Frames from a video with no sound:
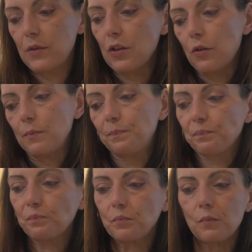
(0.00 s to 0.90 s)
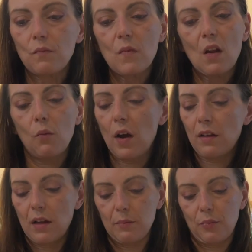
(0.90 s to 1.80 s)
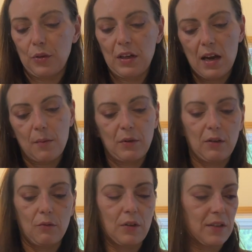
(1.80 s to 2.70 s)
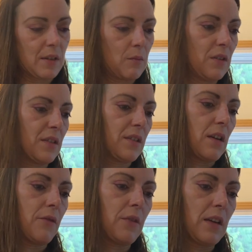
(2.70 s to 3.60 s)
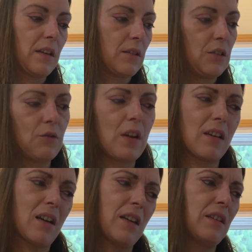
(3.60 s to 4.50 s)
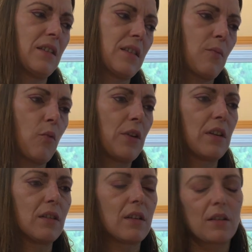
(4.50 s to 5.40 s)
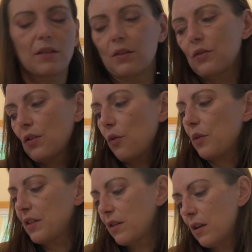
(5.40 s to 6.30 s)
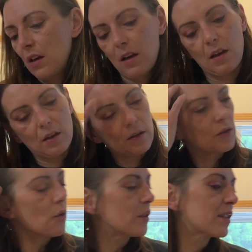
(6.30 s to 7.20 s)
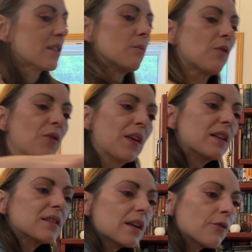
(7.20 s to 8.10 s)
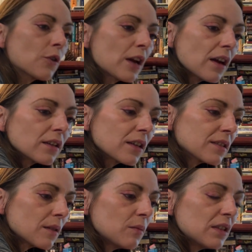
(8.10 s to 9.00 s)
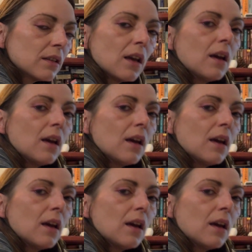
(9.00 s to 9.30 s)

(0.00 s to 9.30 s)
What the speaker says: So while I'm pretty happy with some of this stuff, I do get kind of disappointed because there's always simple things I forget because I'm in